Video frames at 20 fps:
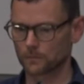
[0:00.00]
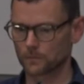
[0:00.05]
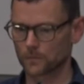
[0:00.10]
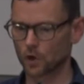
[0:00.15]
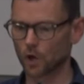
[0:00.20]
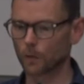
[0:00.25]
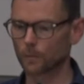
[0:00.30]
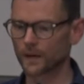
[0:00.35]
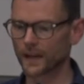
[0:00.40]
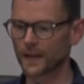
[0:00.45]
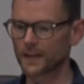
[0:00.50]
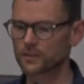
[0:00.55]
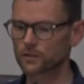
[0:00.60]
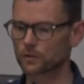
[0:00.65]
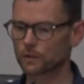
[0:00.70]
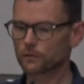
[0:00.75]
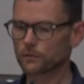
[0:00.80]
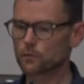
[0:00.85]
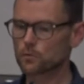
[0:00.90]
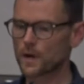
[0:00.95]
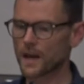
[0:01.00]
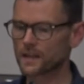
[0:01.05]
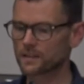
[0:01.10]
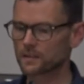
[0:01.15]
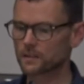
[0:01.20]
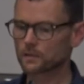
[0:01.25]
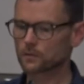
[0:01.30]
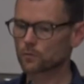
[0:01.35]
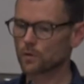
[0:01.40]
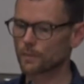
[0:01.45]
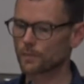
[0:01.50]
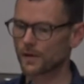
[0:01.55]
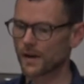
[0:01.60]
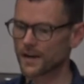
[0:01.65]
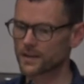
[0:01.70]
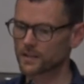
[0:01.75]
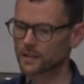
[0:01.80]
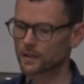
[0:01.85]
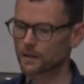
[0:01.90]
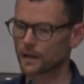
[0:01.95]
The combination of racist
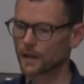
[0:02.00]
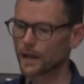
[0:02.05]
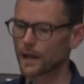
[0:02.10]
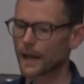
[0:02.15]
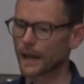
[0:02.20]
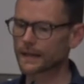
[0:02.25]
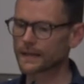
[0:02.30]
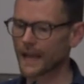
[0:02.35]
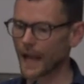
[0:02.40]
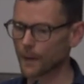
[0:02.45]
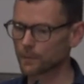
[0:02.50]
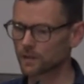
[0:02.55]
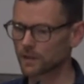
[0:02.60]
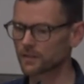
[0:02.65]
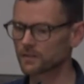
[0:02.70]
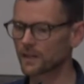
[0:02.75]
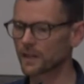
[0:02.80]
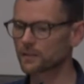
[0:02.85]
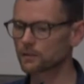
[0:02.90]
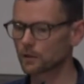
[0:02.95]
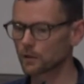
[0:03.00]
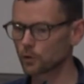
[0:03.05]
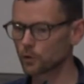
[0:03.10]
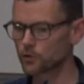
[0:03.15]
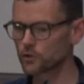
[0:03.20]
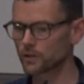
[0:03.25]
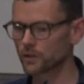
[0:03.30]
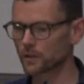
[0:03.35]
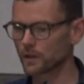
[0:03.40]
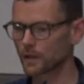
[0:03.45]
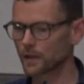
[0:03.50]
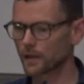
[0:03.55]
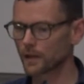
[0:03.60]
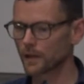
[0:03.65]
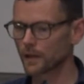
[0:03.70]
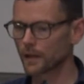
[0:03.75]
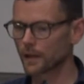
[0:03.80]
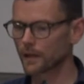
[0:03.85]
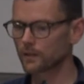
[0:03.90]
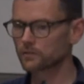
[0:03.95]
repression and capitalist exclusion
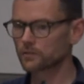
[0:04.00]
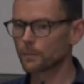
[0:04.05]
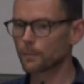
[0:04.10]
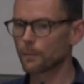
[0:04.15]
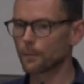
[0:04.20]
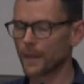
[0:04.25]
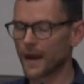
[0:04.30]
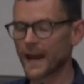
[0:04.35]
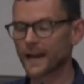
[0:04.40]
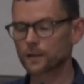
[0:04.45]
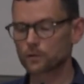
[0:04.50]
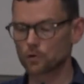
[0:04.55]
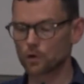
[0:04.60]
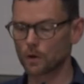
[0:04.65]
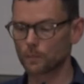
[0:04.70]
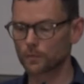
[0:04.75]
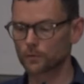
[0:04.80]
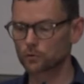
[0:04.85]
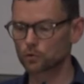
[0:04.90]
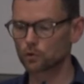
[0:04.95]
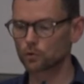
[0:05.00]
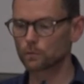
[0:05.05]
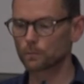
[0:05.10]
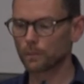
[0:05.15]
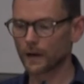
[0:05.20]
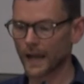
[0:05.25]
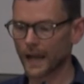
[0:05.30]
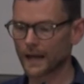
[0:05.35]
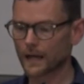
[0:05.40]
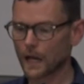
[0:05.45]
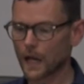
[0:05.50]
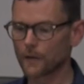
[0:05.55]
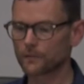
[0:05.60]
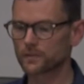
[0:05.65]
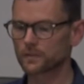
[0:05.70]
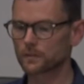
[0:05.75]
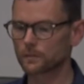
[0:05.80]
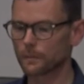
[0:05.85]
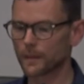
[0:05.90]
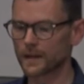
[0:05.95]
is the backdrop to Black
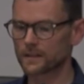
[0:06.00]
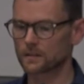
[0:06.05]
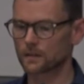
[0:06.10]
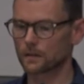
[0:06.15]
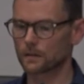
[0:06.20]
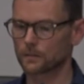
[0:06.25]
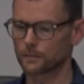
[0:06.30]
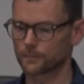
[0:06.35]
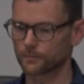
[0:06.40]
Lives Matter.